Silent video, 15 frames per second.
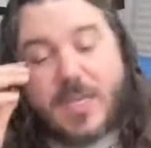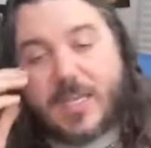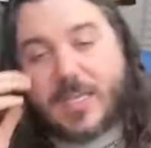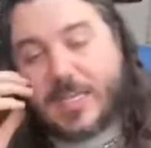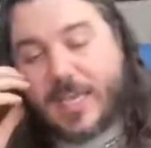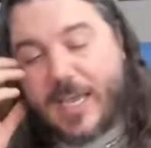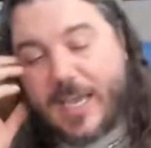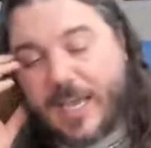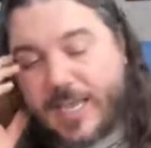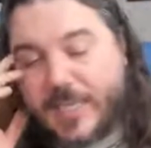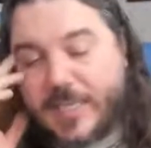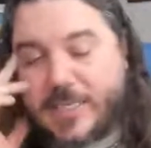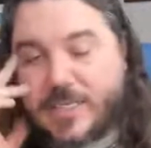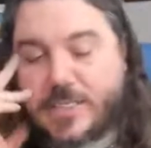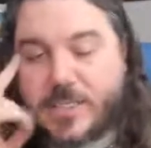Yeah,
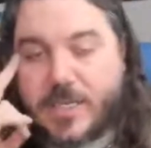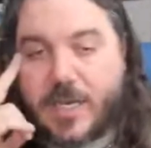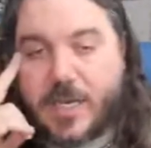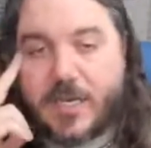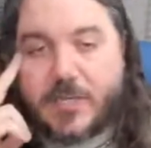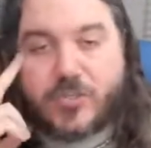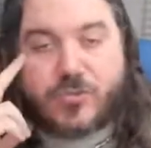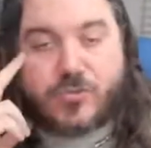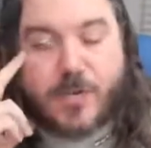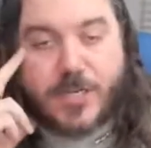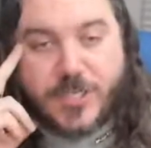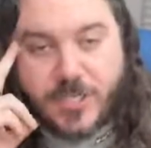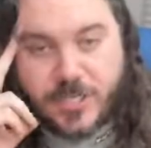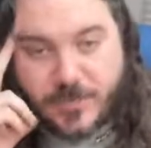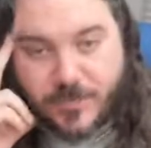is
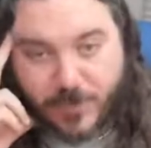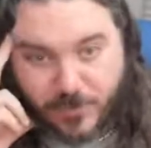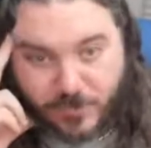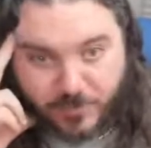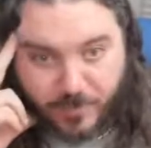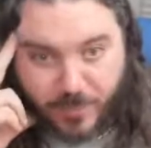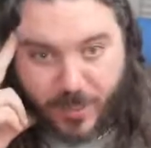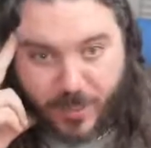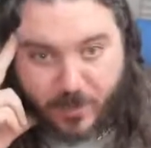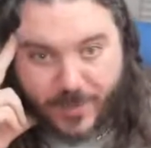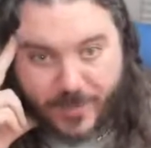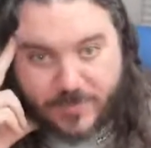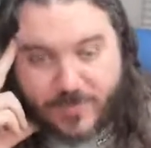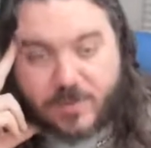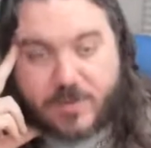trenches full of
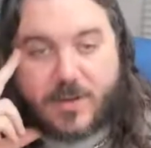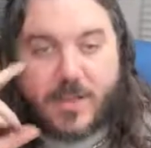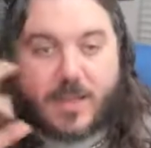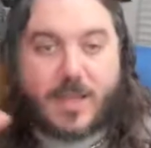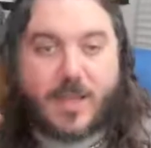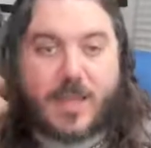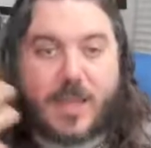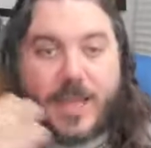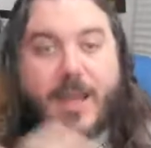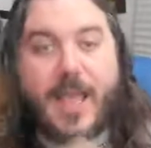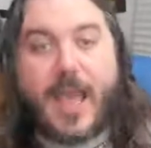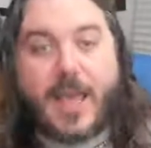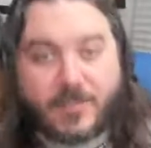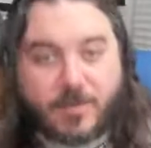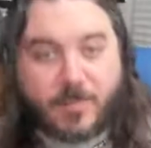poets. And
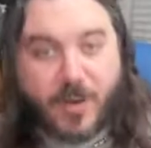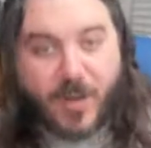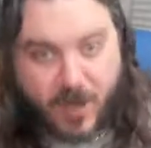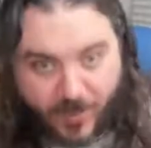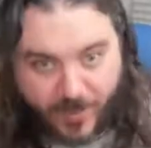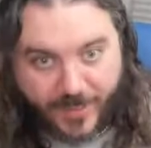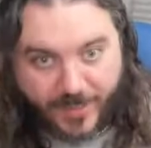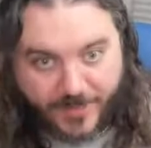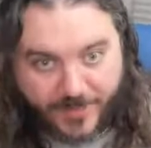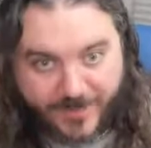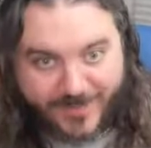as a poet,